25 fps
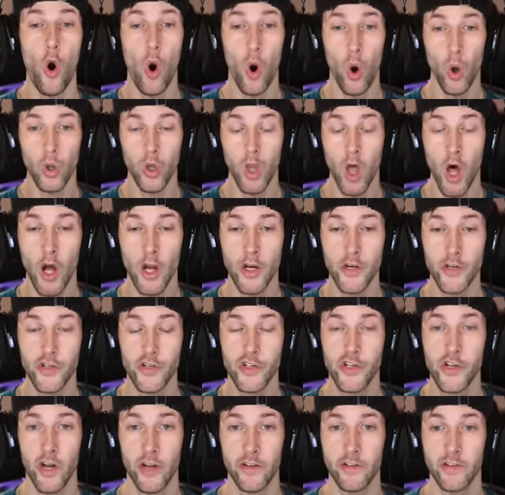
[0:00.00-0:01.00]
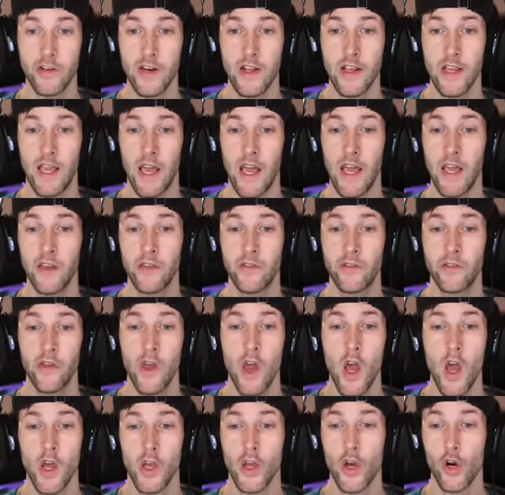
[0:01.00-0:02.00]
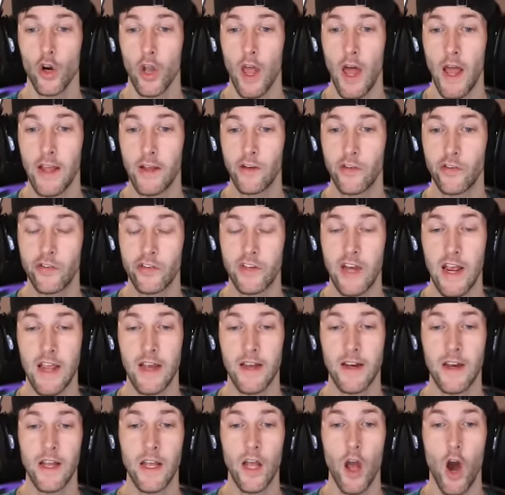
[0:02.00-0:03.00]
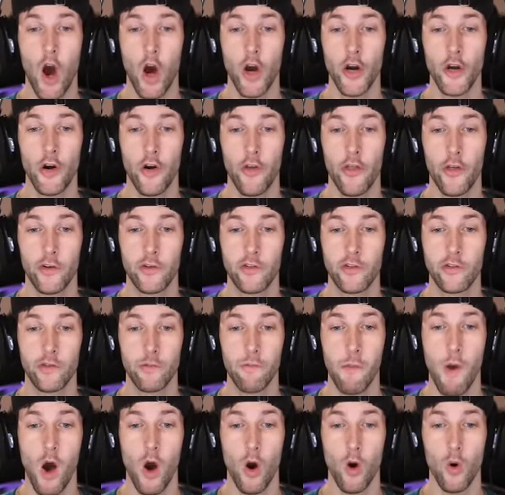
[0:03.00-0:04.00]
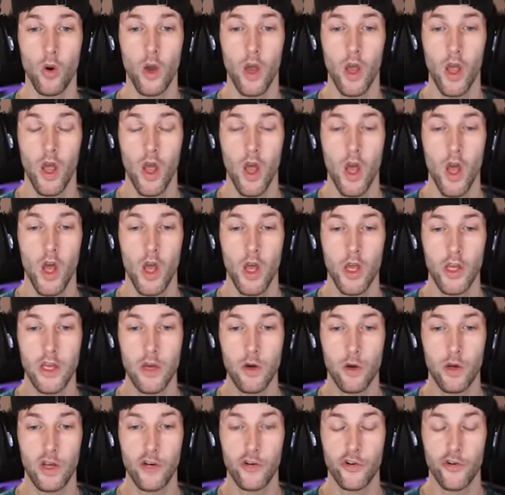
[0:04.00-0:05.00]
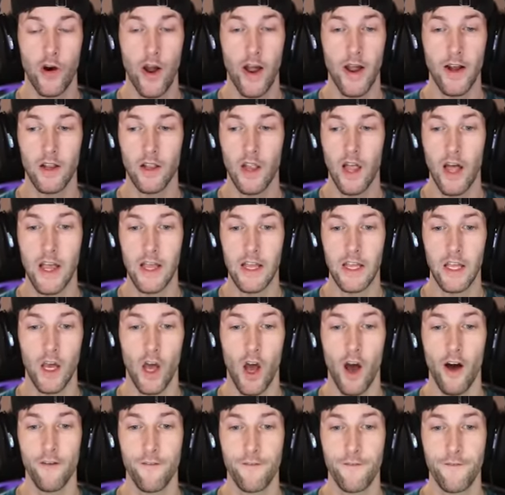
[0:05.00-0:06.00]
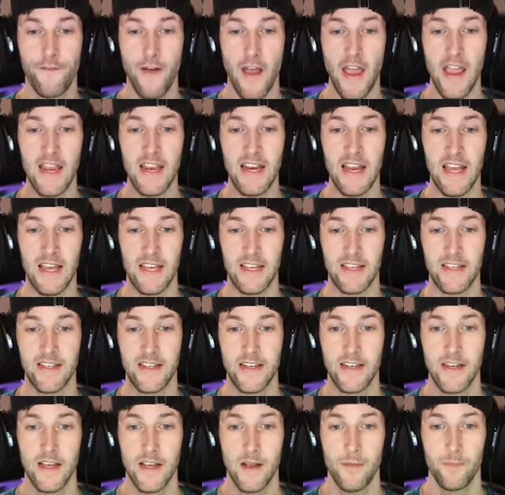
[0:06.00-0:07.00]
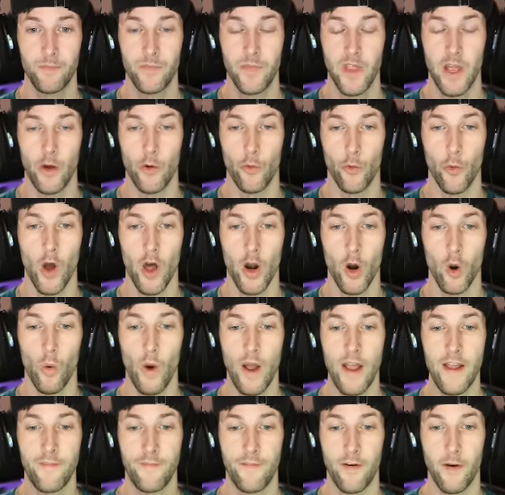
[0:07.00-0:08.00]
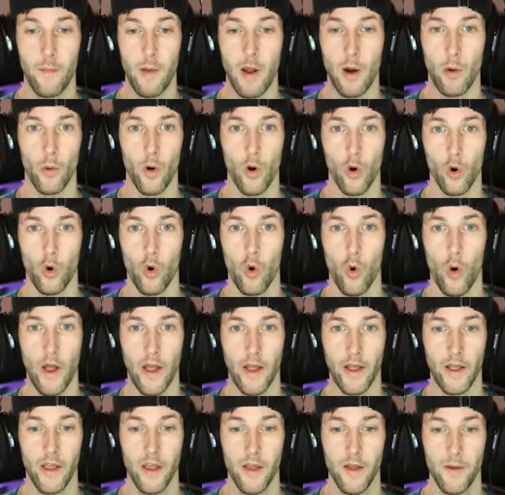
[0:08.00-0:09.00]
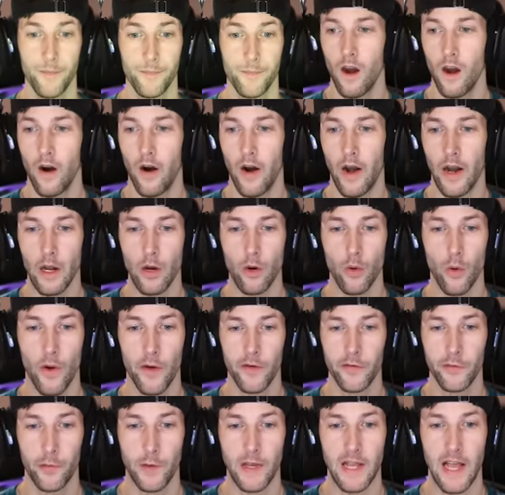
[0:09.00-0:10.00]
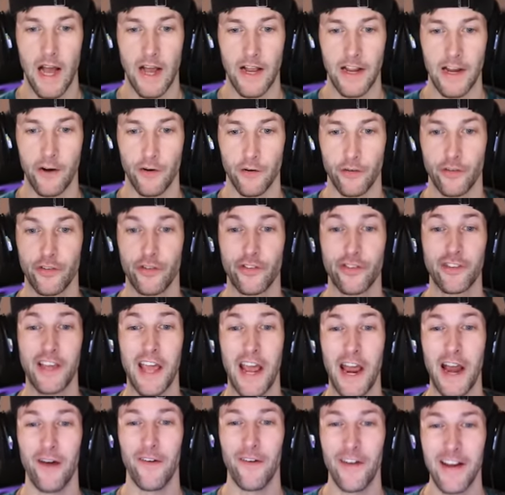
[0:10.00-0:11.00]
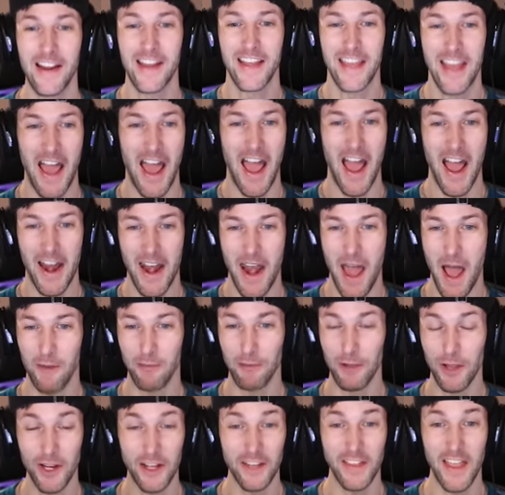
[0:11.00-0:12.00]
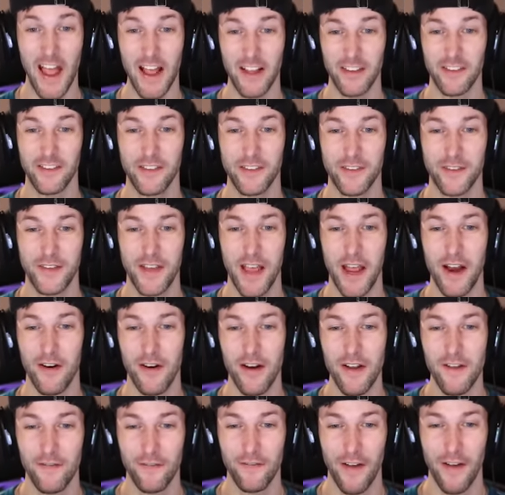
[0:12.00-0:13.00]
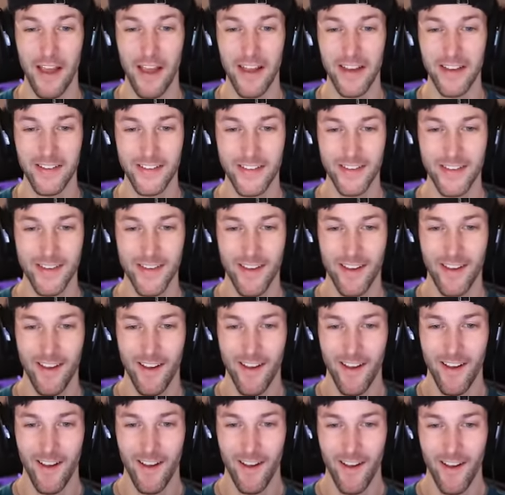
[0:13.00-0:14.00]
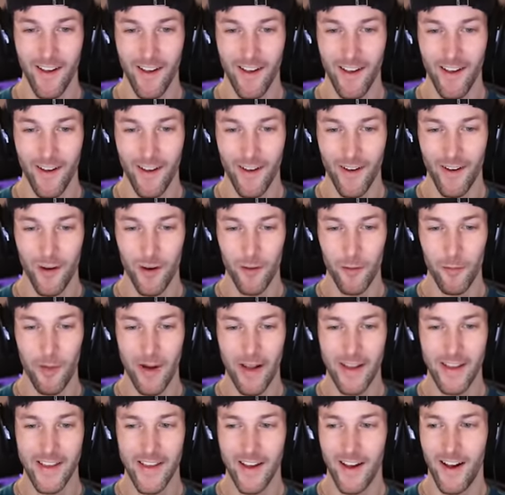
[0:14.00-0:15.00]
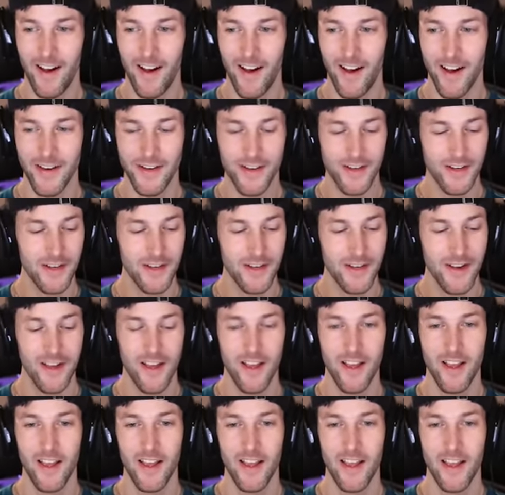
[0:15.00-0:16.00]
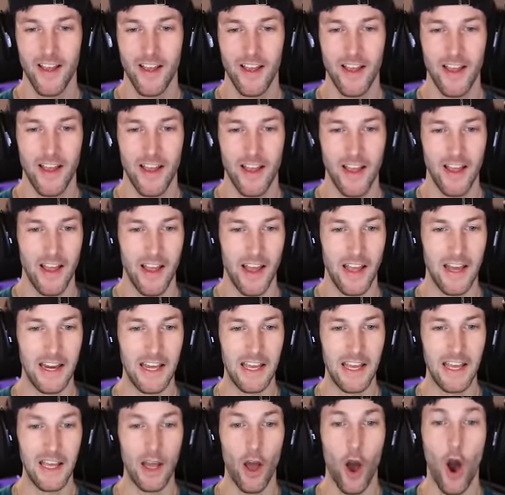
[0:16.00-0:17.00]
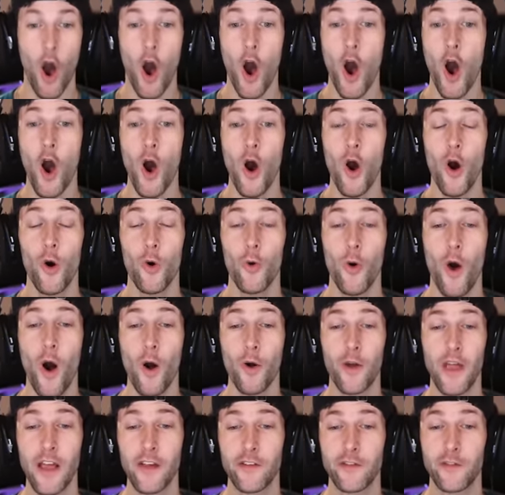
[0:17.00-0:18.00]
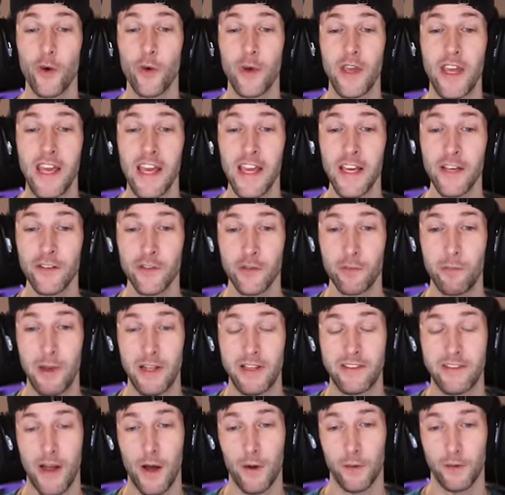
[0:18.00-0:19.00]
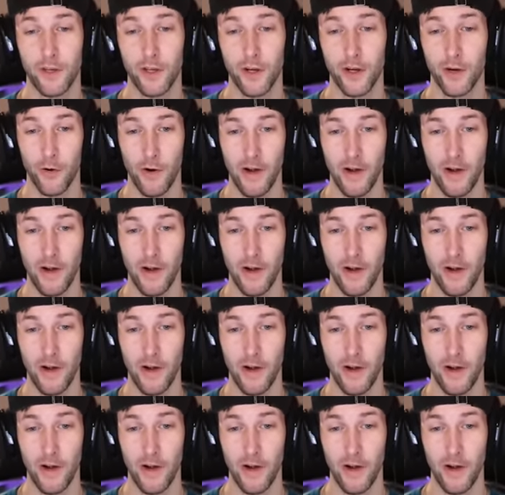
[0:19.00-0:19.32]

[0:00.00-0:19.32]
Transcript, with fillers: all lunge just in case you're, like, standing under the smoke. You can try to, like, evade it and run away from it real quick. All right, who else we got here? Scary Catnap. Look at that scary face. Oh my gosh. And he... Oh, okay, so he spits out the